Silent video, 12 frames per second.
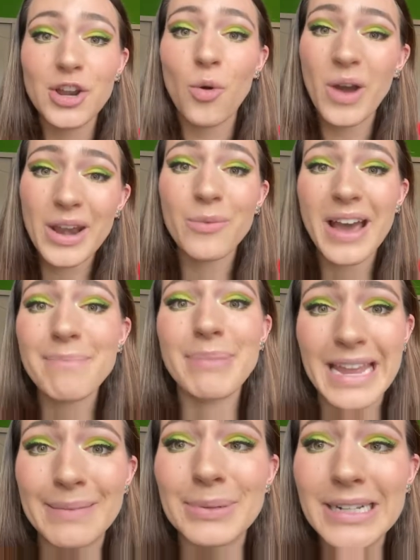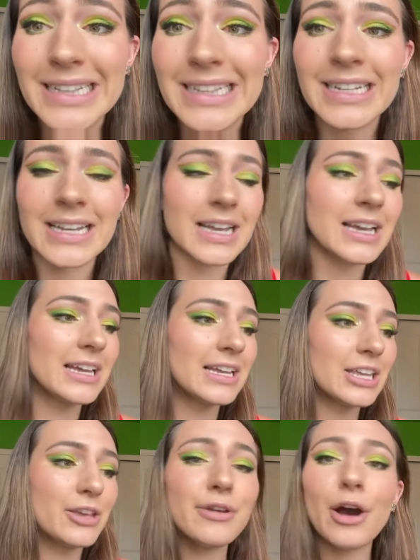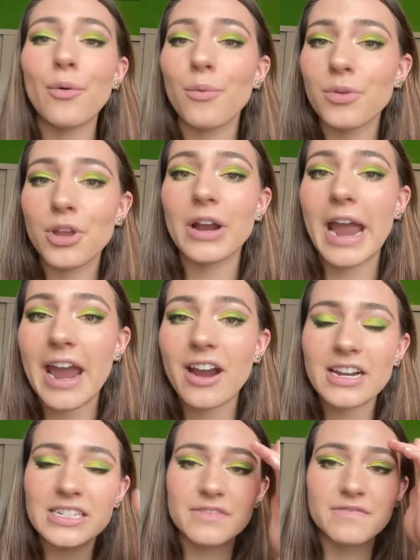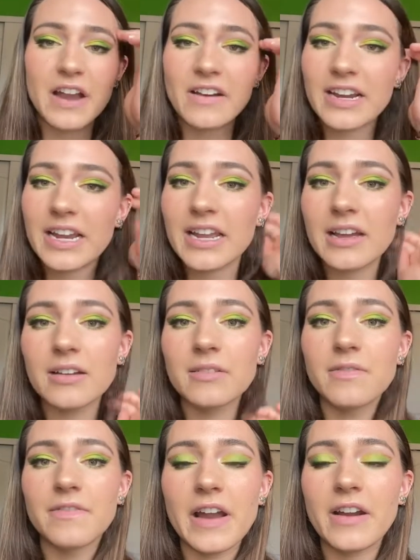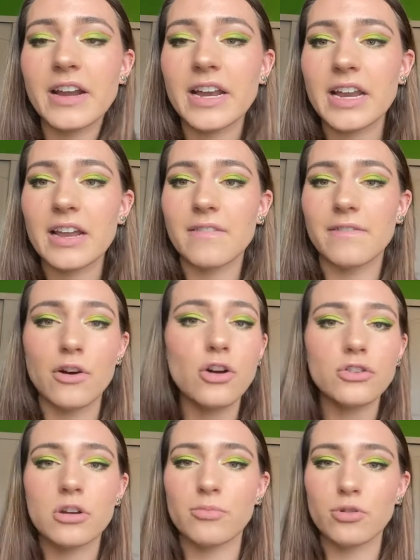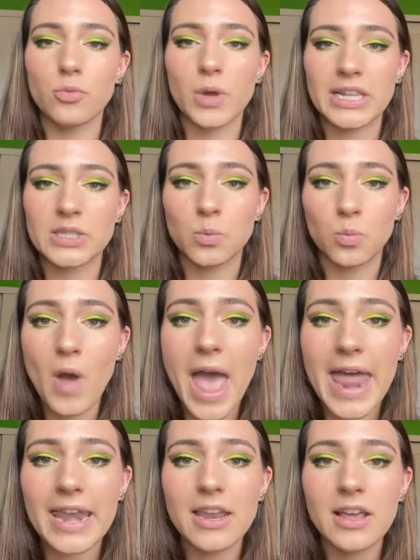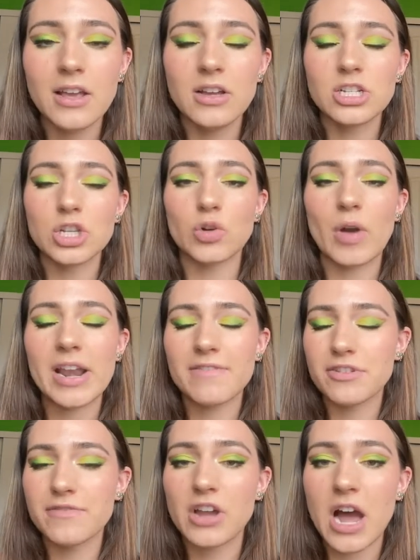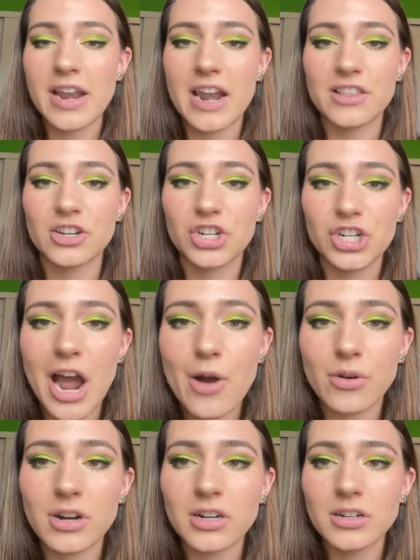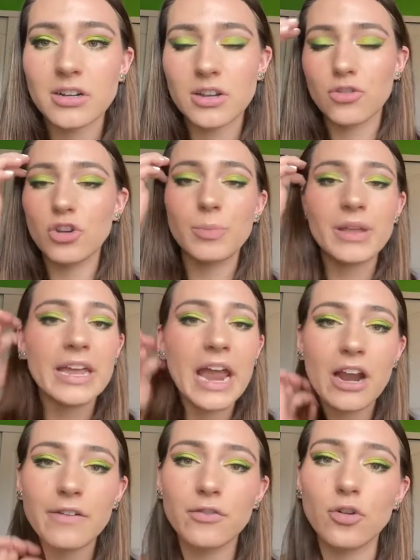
when wet, people. Your hair is very, very vulnerable when it's wet. So right after you've gotten out of the shower, you need to be careful